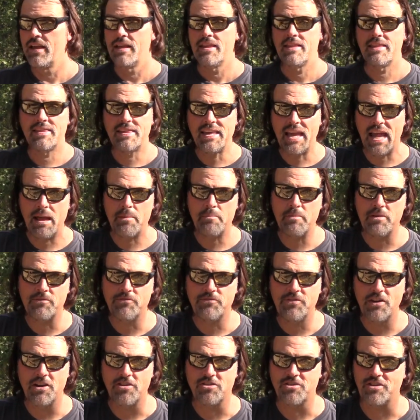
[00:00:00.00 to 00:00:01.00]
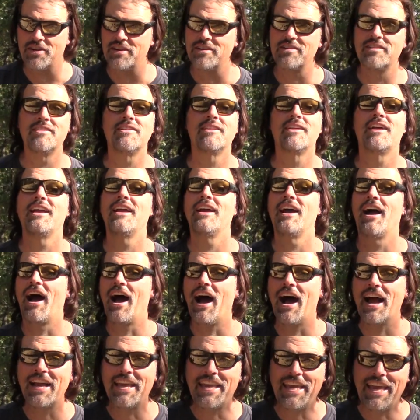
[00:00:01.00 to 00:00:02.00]
Salmon fishing.
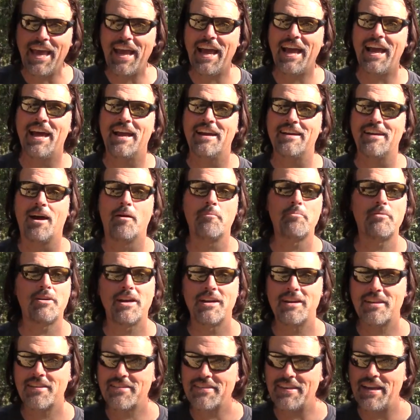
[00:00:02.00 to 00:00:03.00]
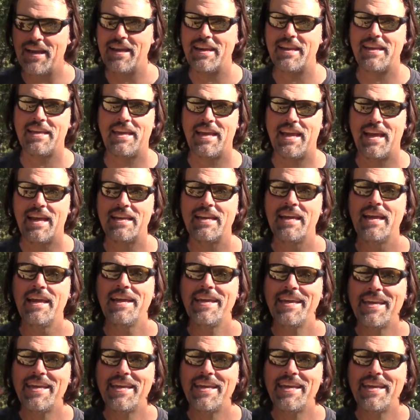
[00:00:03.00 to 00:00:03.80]
Again, I'm going to say it again,